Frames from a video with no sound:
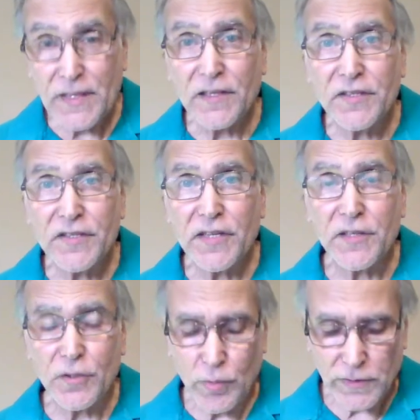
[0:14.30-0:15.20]
let's take
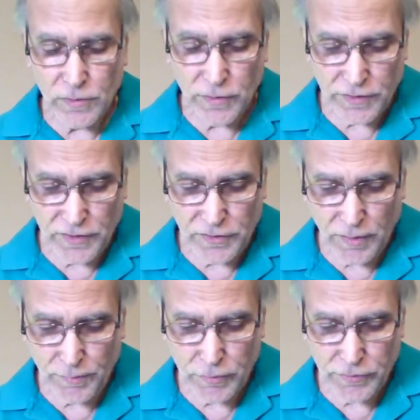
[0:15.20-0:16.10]
a quick look at the
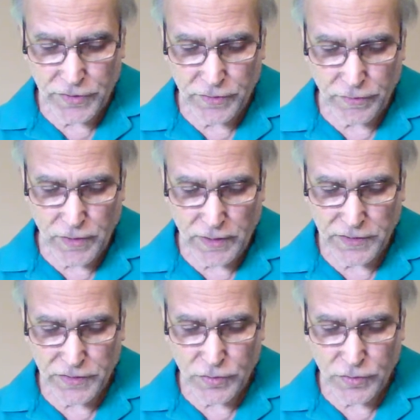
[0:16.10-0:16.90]
numbers here, guys.